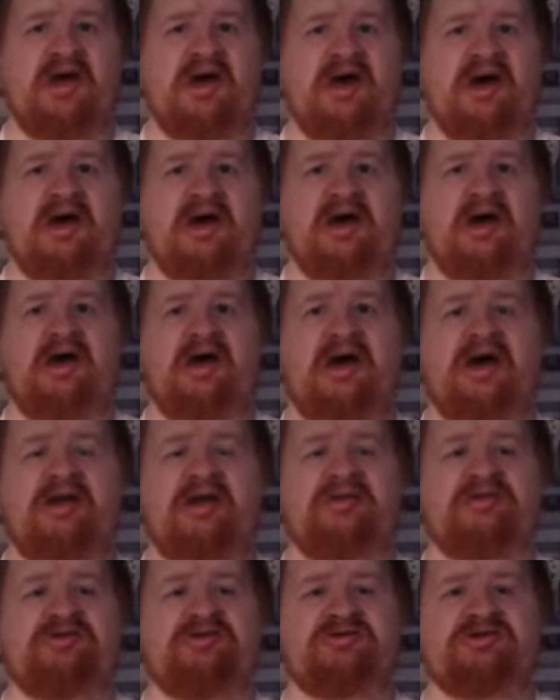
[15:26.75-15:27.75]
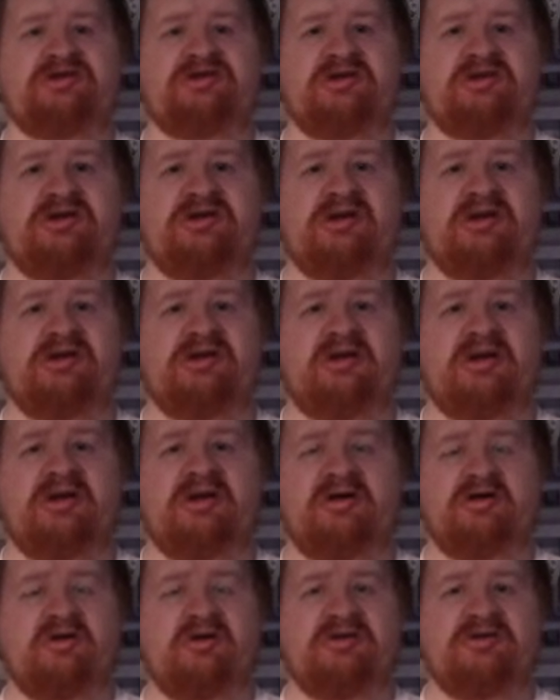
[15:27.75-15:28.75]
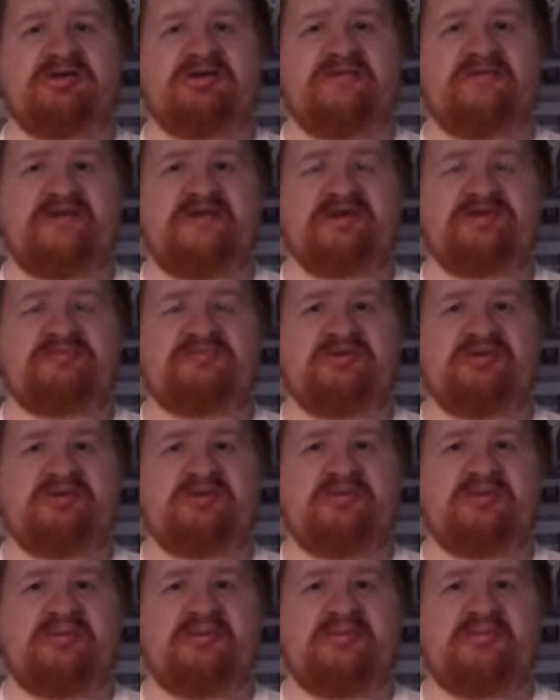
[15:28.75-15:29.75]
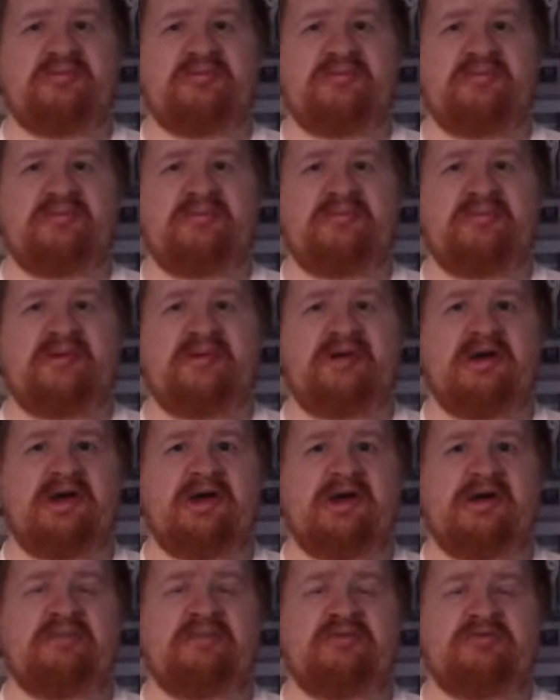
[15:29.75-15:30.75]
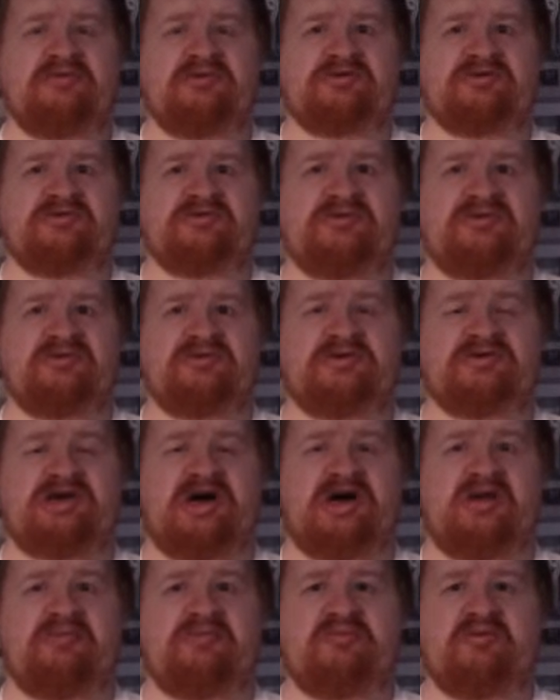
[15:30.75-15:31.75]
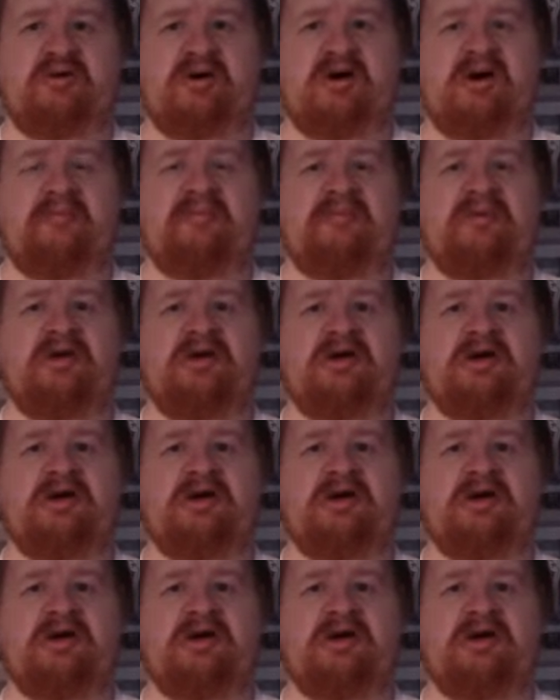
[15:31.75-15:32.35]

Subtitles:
And she, according to the Facebook post that Jan put up,